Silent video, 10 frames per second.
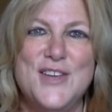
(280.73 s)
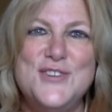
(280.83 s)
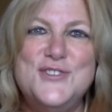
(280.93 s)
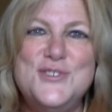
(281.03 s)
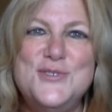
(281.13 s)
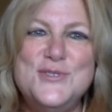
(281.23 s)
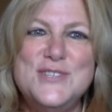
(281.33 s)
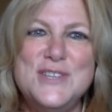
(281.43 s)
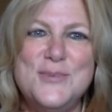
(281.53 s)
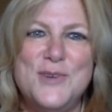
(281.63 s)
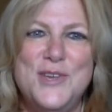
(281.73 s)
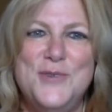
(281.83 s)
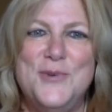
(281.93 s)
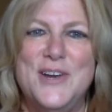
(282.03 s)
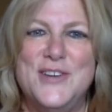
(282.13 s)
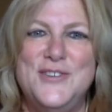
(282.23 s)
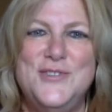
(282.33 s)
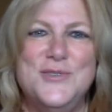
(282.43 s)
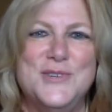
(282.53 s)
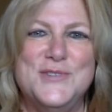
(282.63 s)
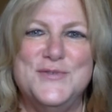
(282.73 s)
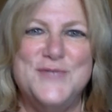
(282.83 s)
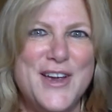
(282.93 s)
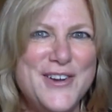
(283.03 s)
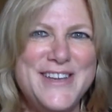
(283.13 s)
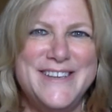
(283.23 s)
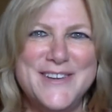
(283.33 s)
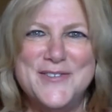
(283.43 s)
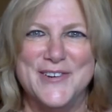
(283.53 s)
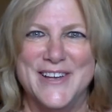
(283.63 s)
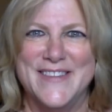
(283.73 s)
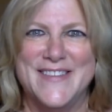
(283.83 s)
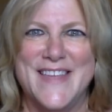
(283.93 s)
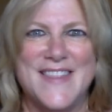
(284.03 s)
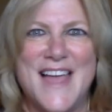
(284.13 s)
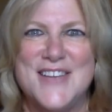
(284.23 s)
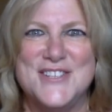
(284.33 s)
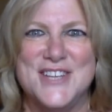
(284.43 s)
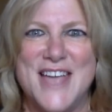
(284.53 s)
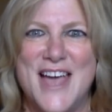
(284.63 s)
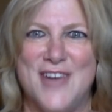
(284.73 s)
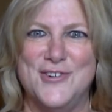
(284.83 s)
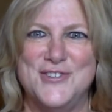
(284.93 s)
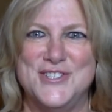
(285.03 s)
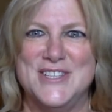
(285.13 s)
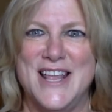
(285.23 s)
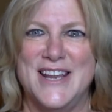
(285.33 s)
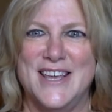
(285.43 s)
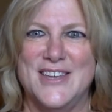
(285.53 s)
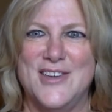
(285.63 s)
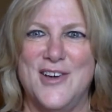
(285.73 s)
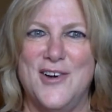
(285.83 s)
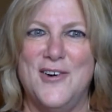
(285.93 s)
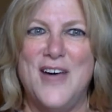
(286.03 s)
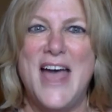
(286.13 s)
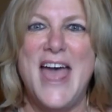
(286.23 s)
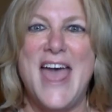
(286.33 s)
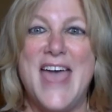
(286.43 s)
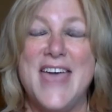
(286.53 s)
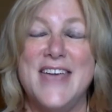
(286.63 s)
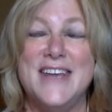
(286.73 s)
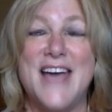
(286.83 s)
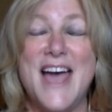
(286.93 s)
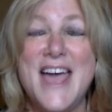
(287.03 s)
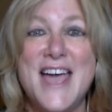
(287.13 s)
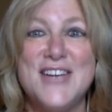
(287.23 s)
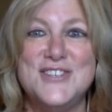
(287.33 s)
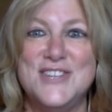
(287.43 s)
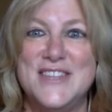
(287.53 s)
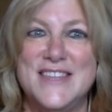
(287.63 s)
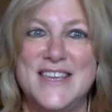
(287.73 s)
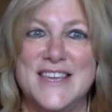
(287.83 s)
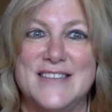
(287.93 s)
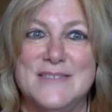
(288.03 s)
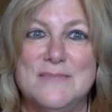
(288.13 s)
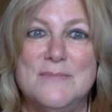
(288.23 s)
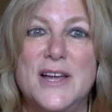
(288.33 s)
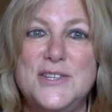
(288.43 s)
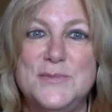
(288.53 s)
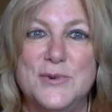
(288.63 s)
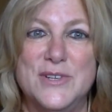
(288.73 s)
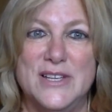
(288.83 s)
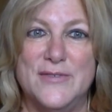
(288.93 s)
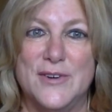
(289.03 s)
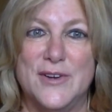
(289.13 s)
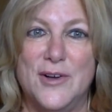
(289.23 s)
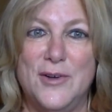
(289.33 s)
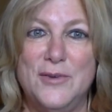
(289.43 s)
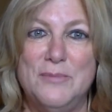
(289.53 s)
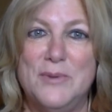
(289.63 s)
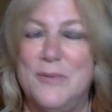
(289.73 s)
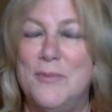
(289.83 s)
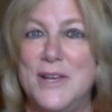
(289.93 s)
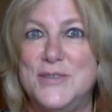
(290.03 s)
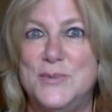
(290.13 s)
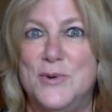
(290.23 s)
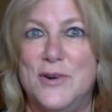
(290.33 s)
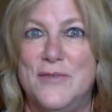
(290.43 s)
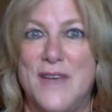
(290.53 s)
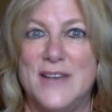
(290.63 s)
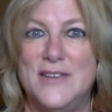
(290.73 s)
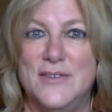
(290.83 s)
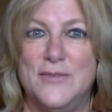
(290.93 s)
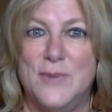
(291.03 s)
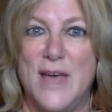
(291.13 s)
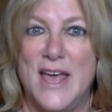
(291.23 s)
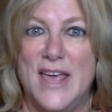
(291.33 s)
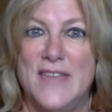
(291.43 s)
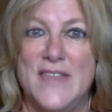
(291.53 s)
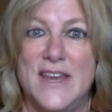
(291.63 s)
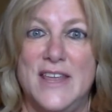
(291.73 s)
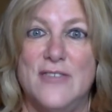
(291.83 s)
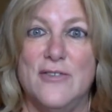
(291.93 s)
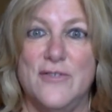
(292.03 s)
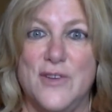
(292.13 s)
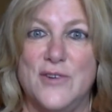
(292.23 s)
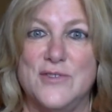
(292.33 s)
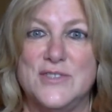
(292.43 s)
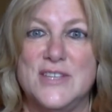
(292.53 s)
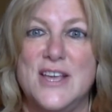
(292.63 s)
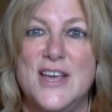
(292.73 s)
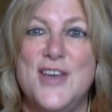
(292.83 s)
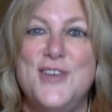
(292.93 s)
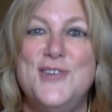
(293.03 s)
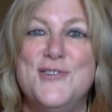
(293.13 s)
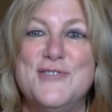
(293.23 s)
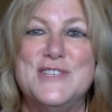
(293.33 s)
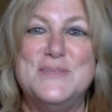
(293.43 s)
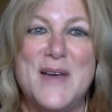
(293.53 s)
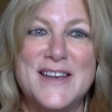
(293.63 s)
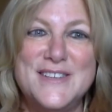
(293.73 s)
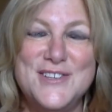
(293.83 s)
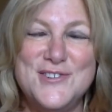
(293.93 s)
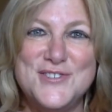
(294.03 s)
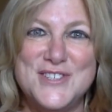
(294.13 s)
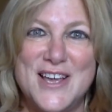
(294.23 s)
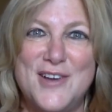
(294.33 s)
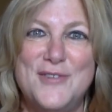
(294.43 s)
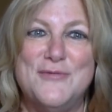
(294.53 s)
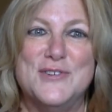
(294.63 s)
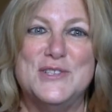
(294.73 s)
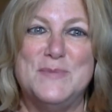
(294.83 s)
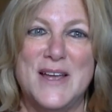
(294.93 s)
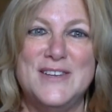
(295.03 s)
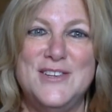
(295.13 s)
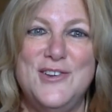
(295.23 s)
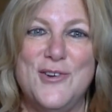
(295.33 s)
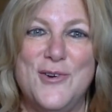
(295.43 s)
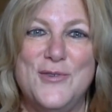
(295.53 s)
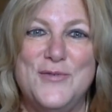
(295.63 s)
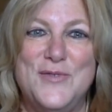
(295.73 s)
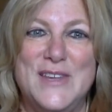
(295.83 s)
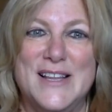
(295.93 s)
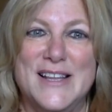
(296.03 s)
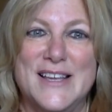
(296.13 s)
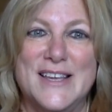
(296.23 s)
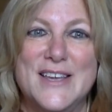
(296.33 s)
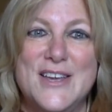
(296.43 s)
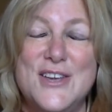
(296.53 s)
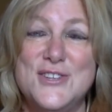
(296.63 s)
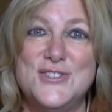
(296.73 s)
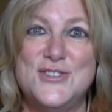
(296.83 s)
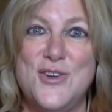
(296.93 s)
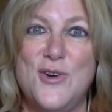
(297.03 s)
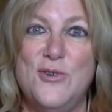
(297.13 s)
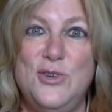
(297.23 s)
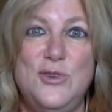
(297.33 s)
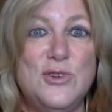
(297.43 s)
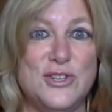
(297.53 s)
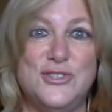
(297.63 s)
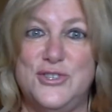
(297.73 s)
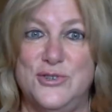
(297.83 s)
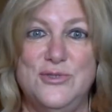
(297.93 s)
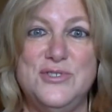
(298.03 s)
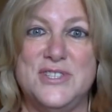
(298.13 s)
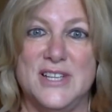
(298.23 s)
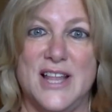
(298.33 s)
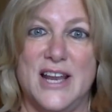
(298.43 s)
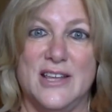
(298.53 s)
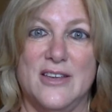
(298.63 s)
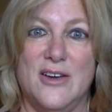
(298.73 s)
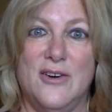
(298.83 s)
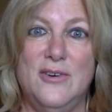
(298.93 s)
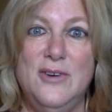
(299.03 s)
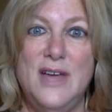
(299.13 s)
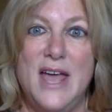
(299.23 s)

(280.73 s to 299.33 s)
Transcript: Choosing what you want to do is very different than lashing out or just letting it go. And I actually think it's a much more difficult but much more effective way than either of those. You're respecting yourself, respecting your own feeling, So you can choose to let it go.